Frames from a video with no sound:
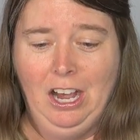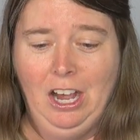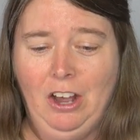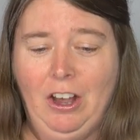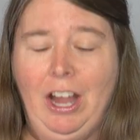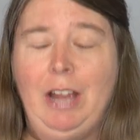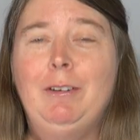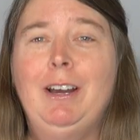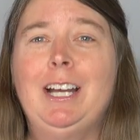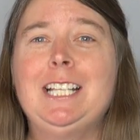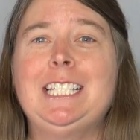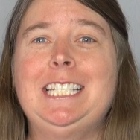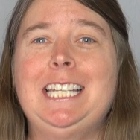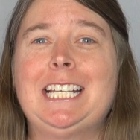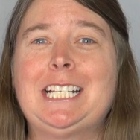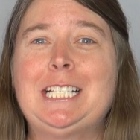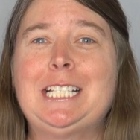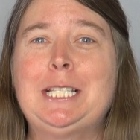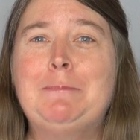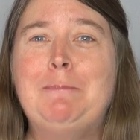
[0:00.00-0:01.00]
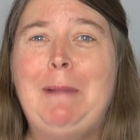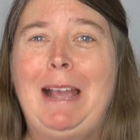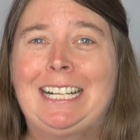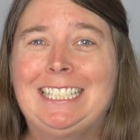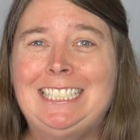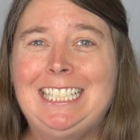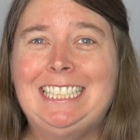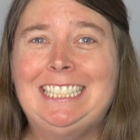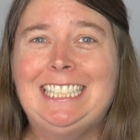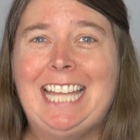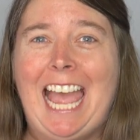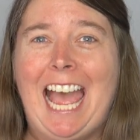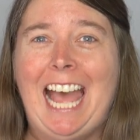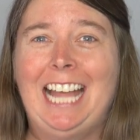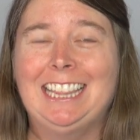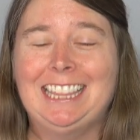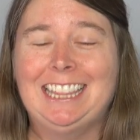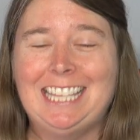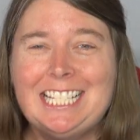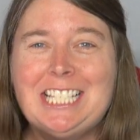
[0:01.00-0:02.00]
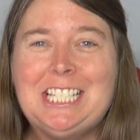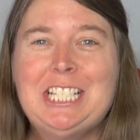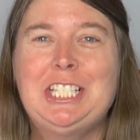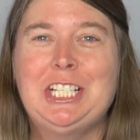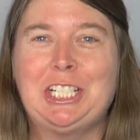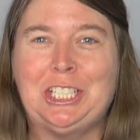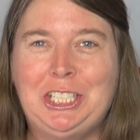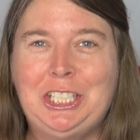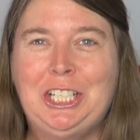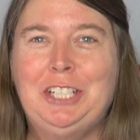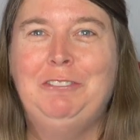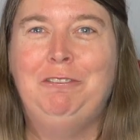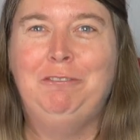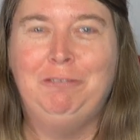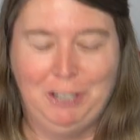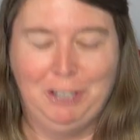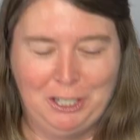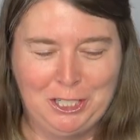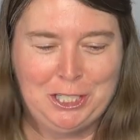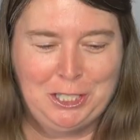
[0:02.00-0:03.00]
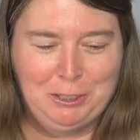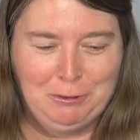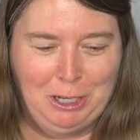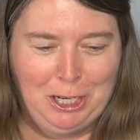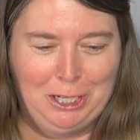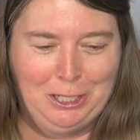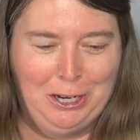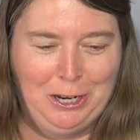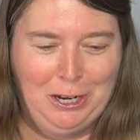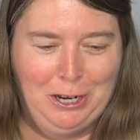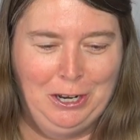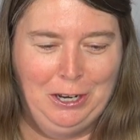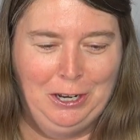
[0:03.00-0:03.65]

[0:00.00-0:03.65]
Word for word: Oh, I wasn't expecting that. This is a good first one.